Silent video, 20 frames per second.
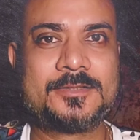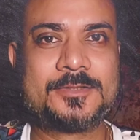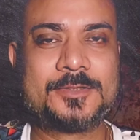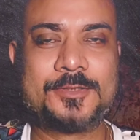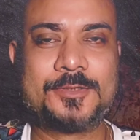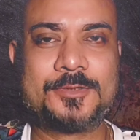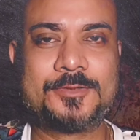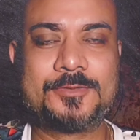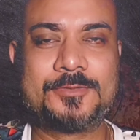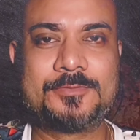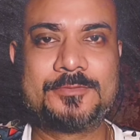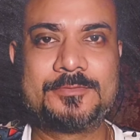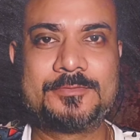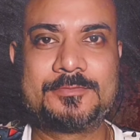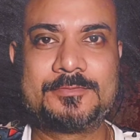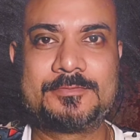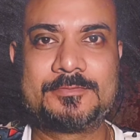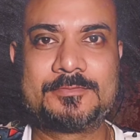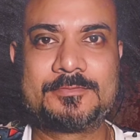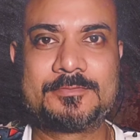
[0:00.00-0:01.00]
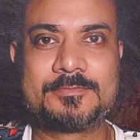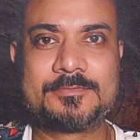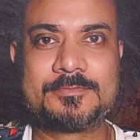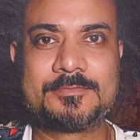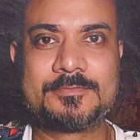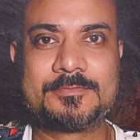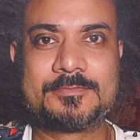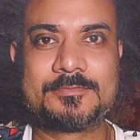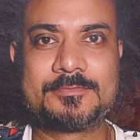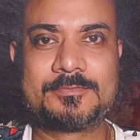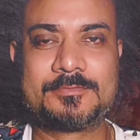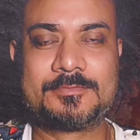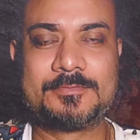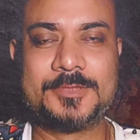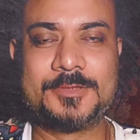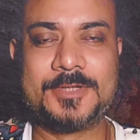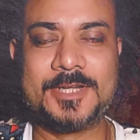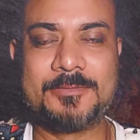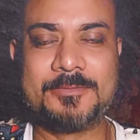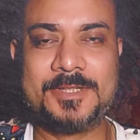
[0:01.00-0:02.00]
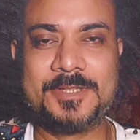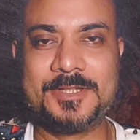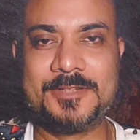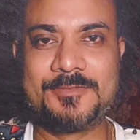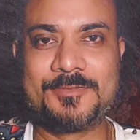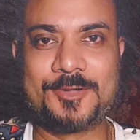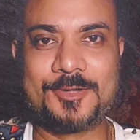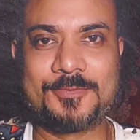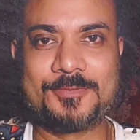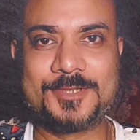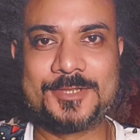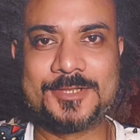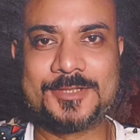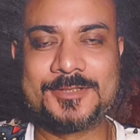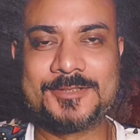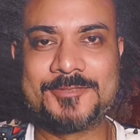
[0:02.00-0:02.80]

so you have been informed.